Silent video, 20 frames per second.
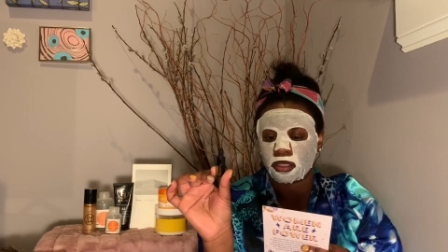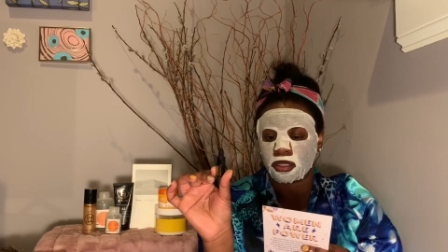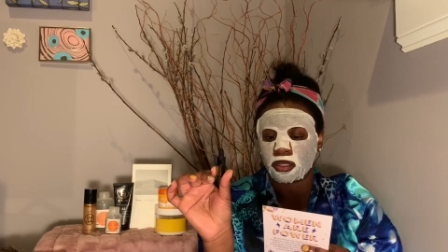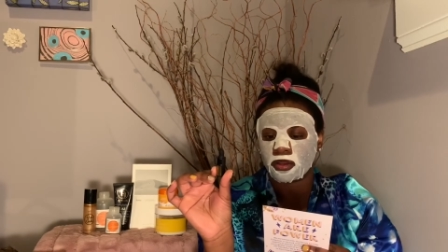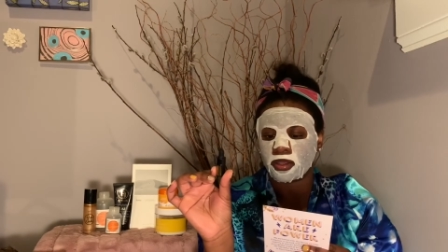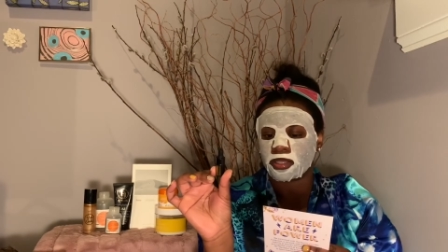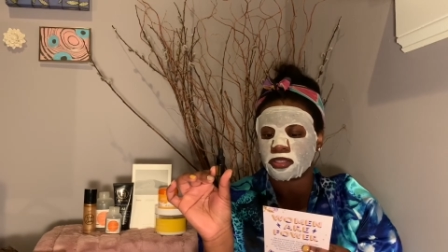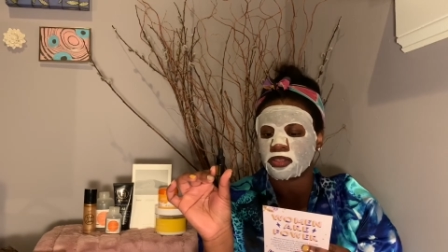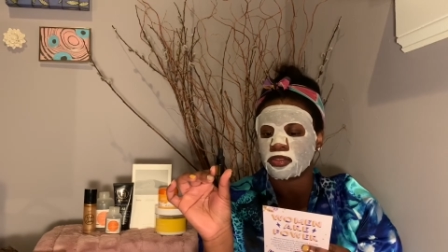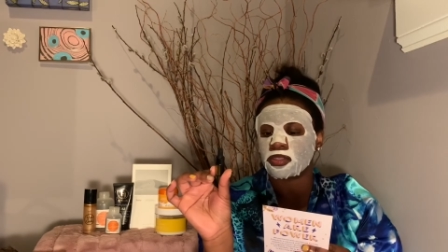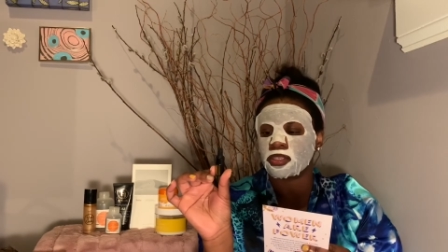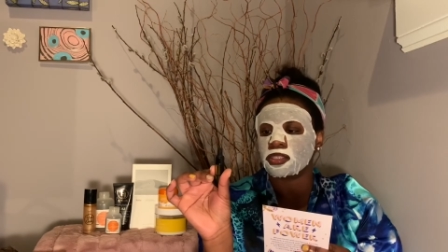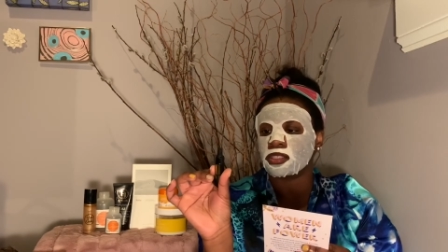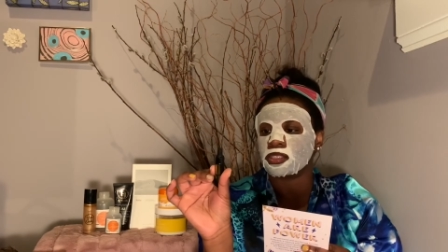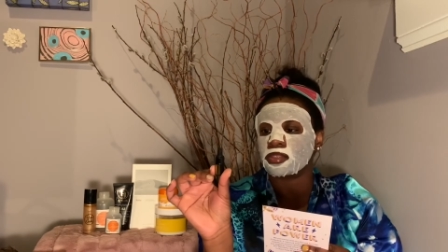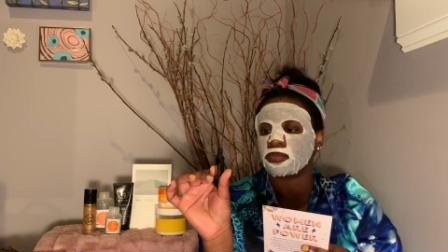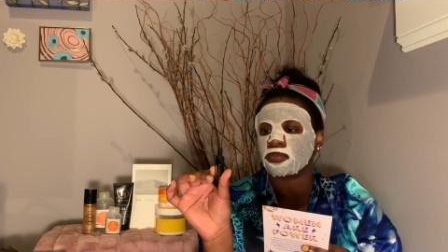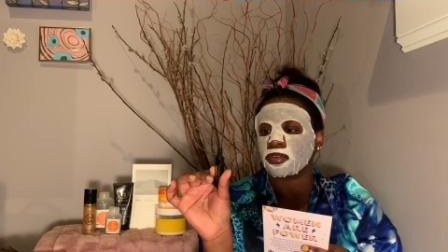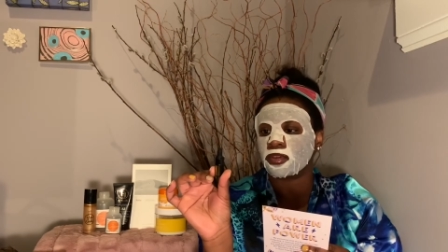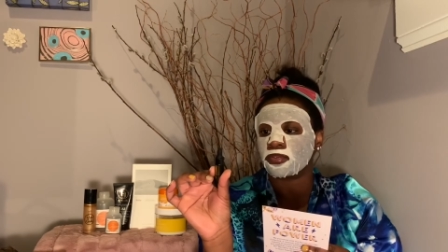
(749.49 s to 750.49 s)
Okay, so this
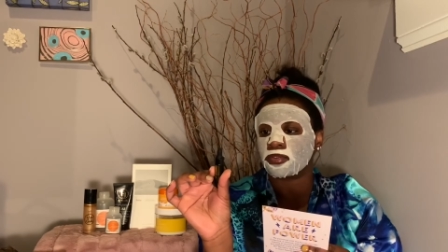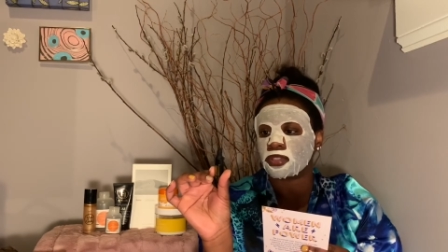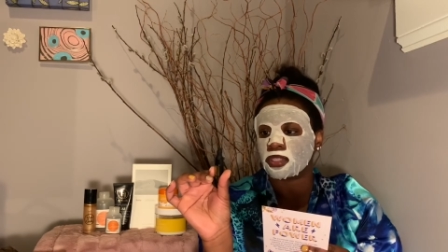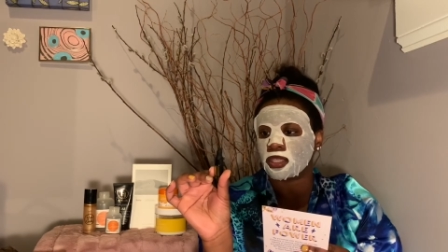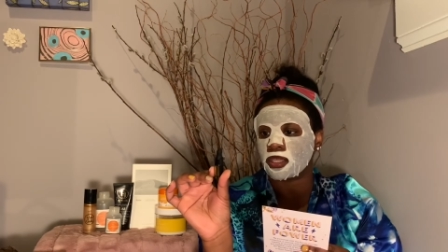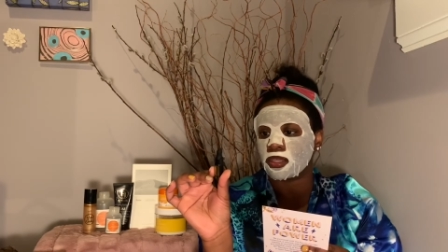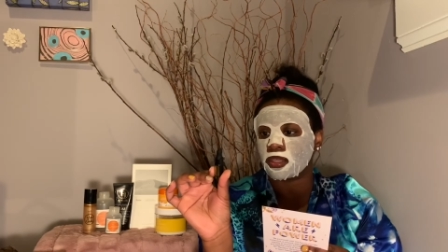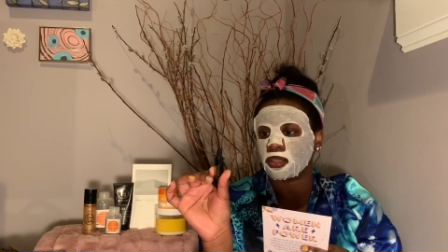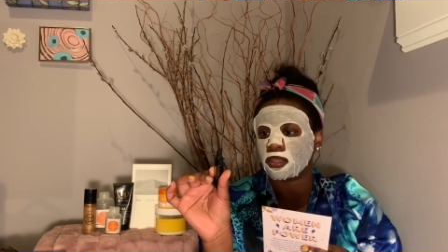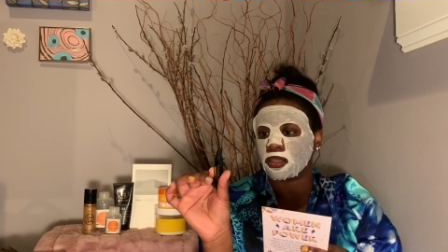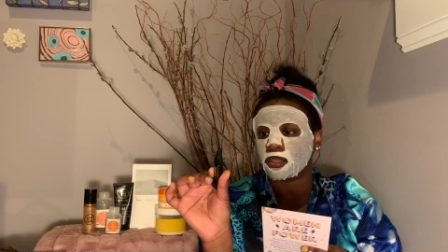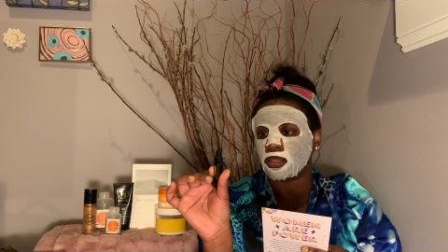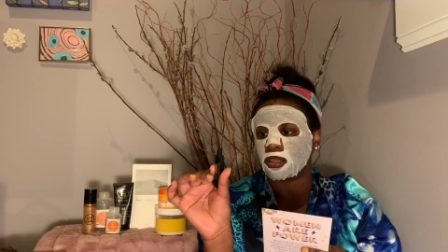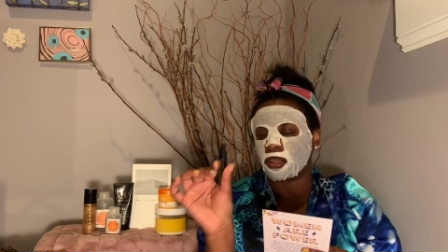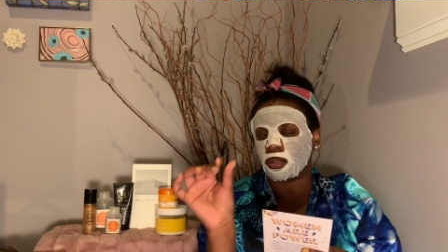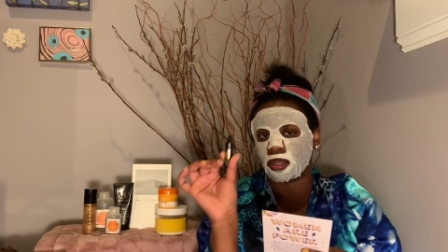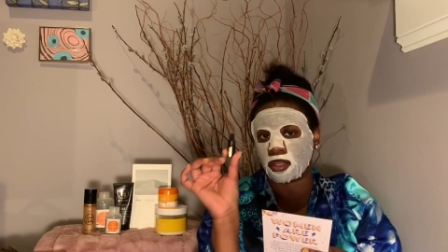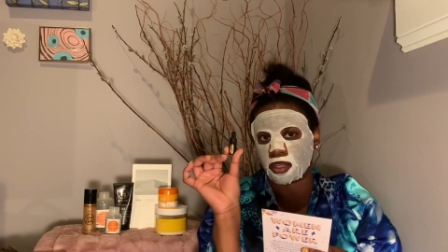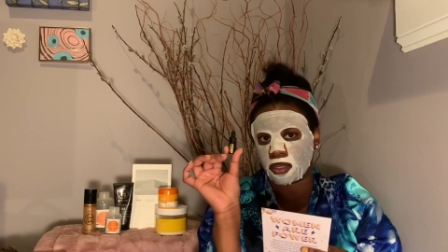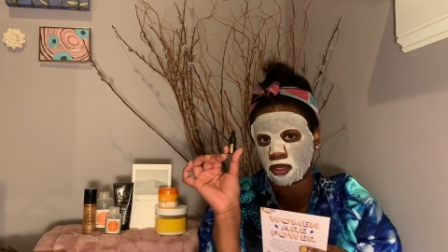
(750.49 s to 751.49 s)
is 50
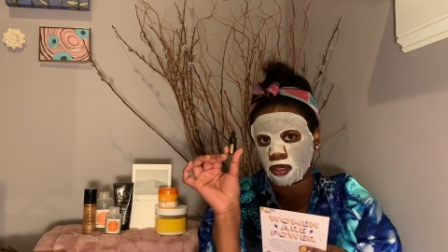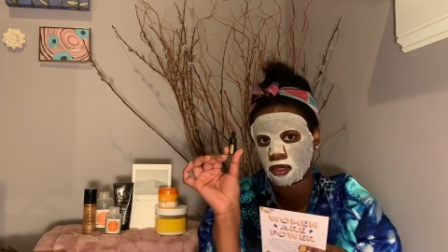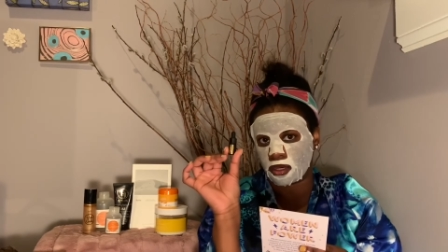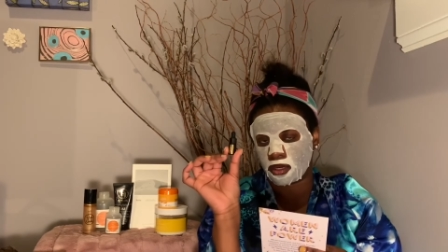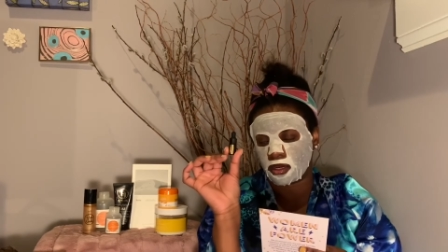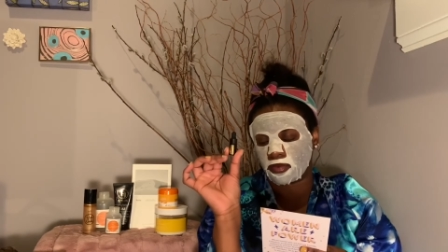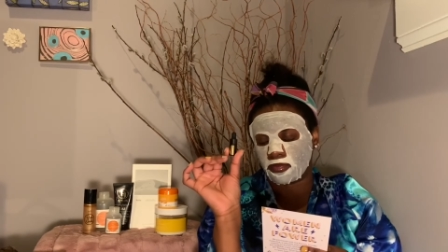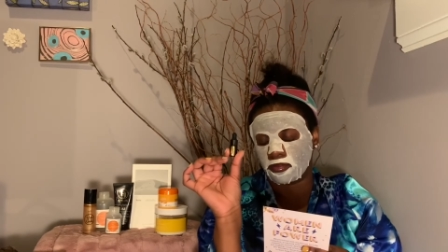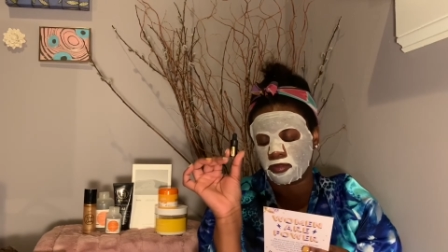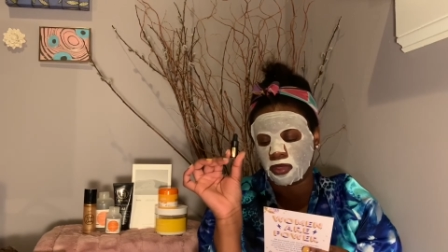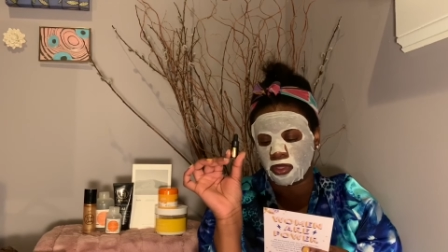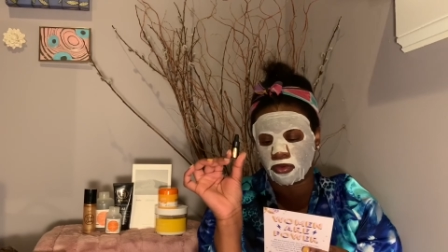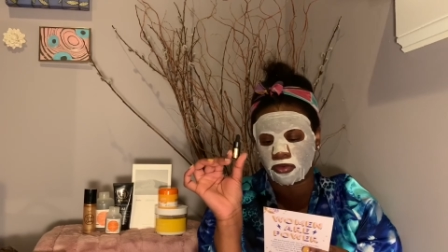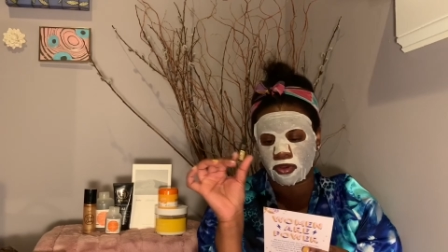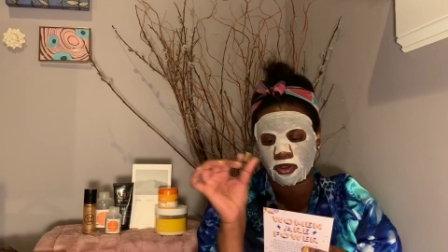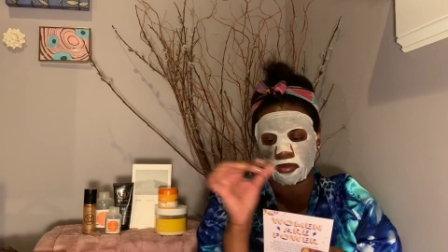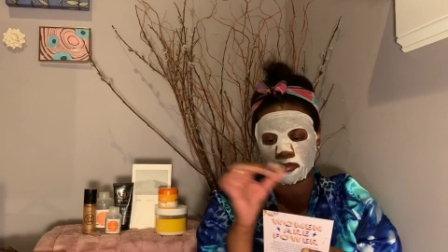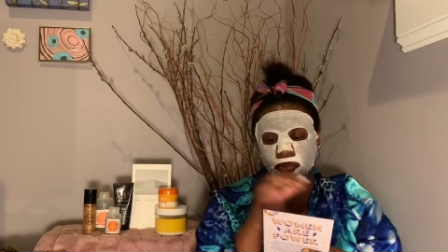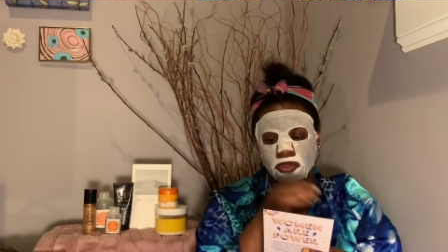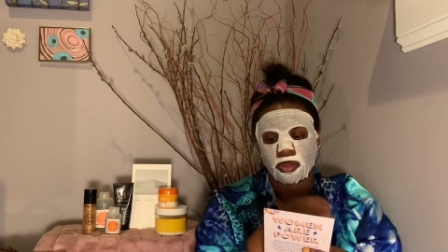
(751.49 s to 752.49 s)
in here,
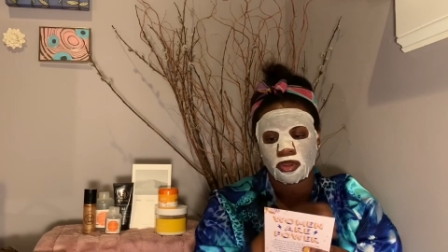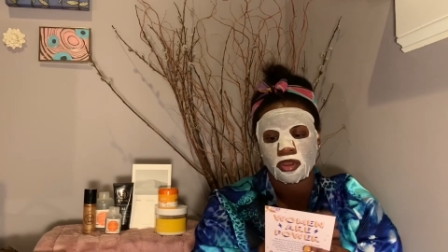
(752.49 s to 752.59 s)
milligrams.